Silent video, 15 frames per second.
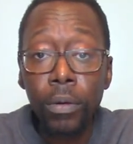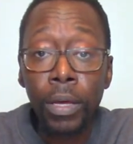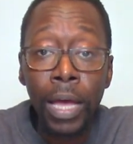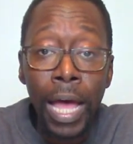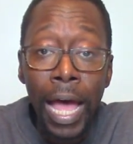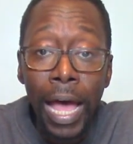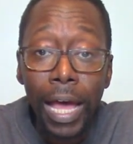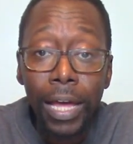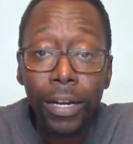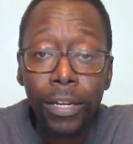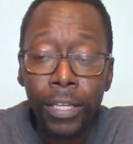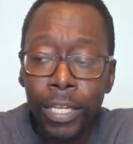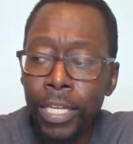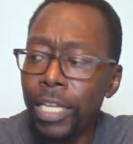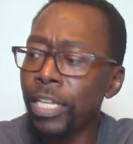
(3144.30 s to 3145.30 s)
God.
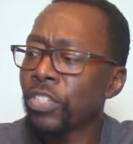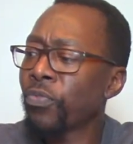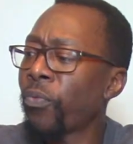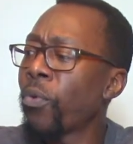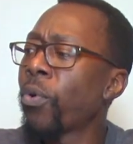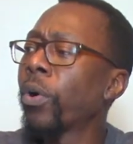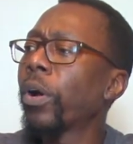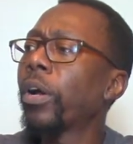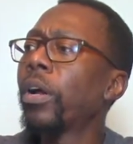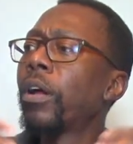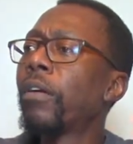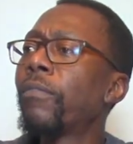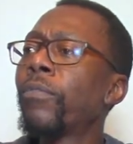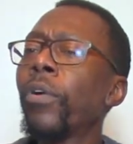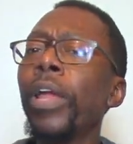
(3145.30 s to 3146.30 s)
He is for
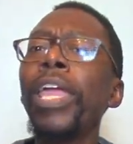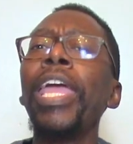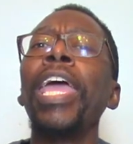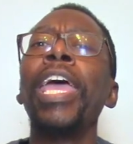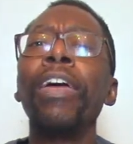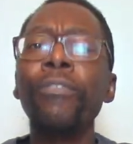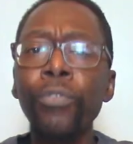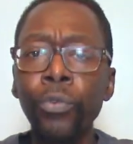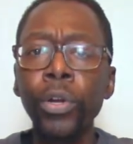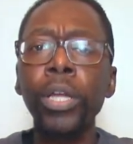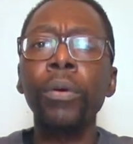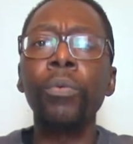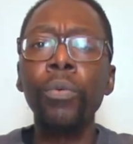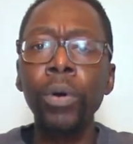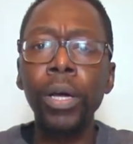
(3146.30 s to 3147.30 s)

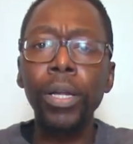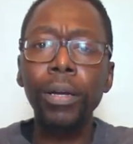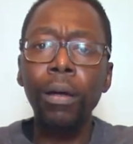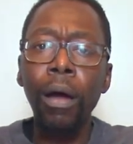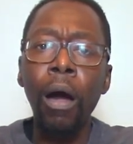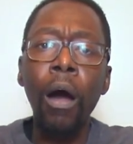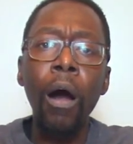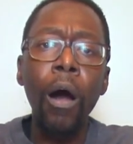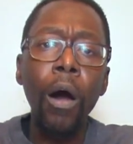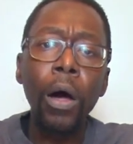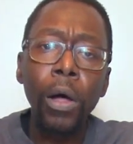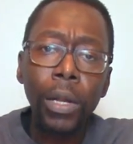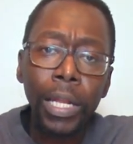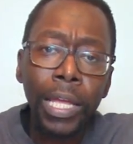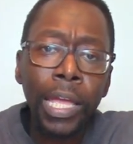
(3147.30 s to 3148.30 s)
everyone.
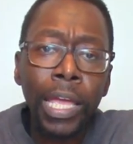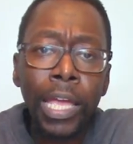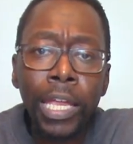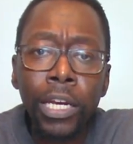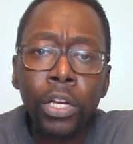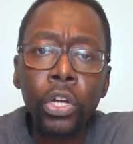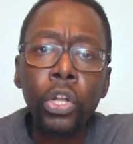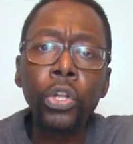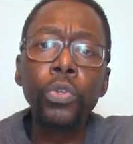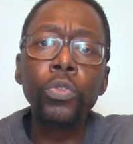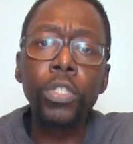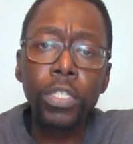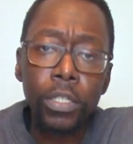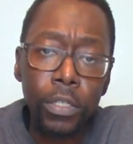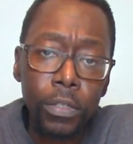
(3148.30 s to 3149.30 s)

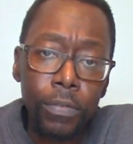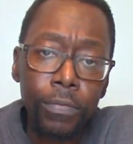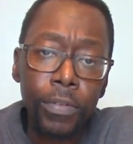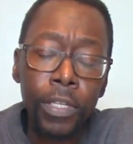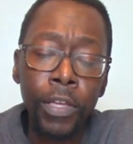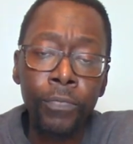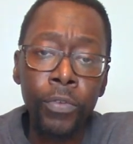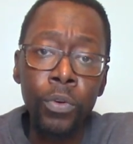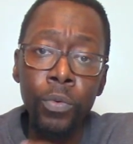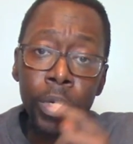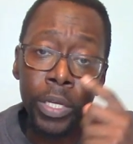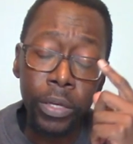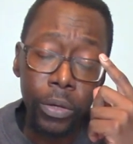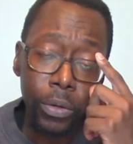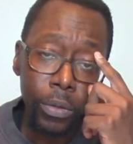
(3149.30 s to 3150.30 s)
All-inclusive, if you
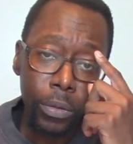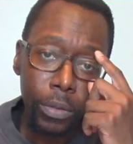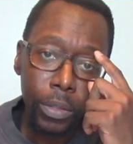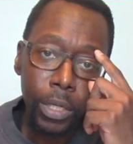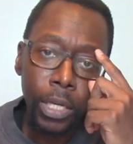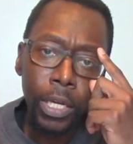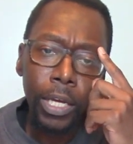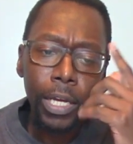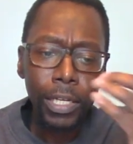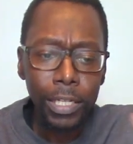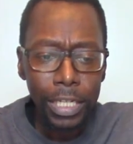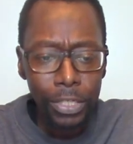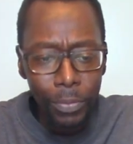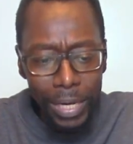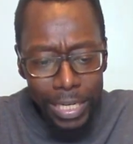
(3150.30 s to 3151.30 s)
will. And
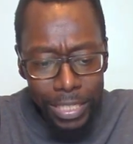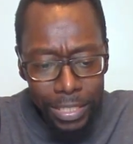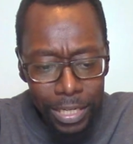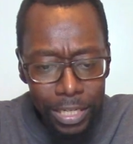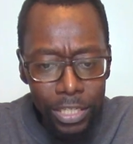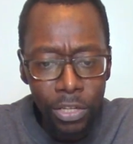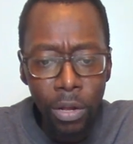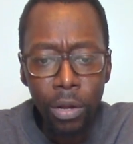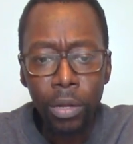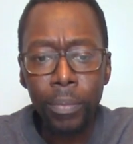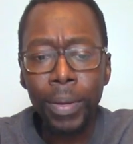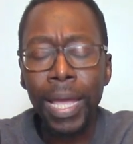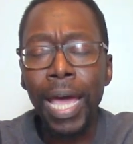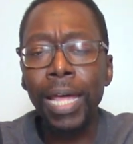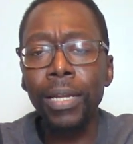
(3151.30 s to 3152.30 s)
that's why he sent his only
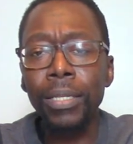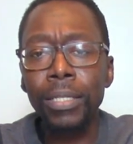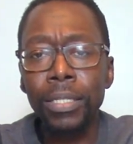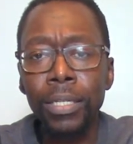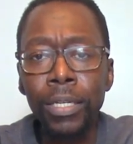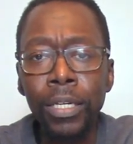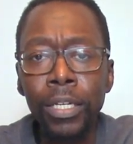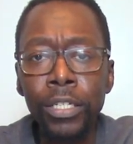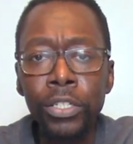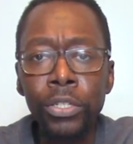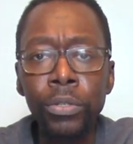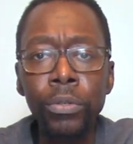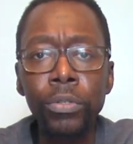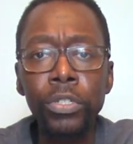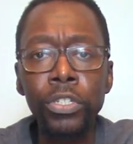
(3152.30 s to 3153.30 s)
begotten Son
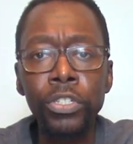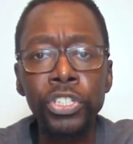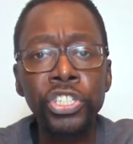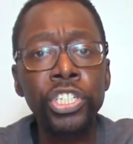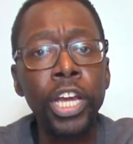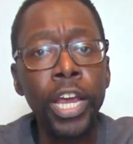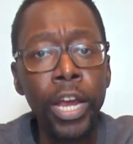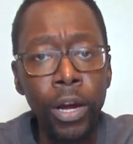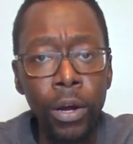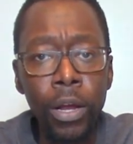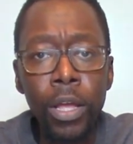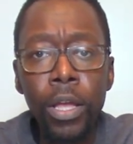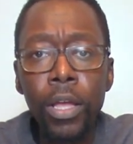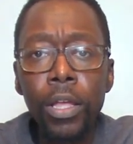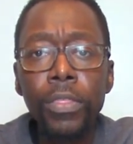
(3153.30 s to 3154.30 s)
to share
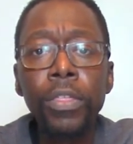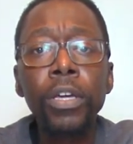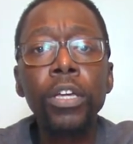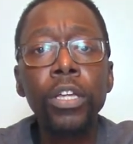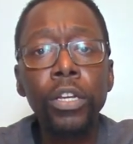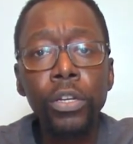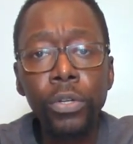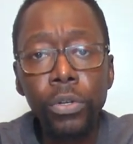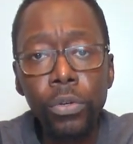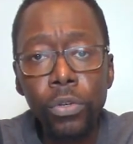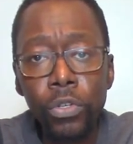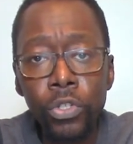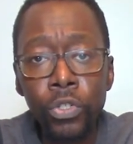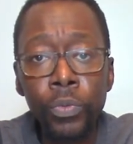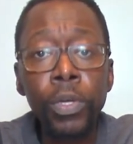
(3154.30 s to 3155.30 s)
the good
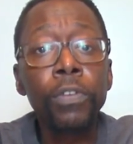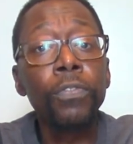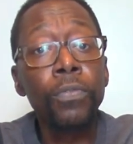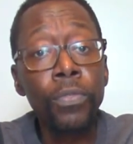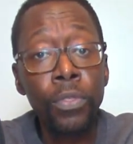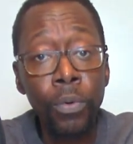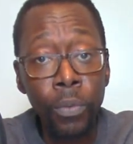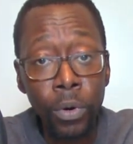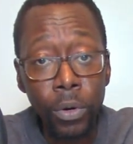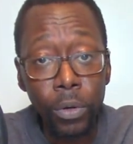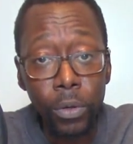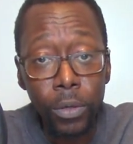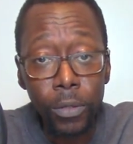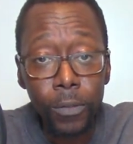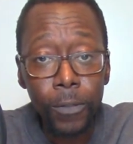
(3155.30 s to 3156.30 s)
news with the
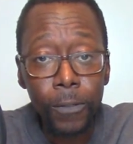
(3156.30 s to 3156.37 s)
world.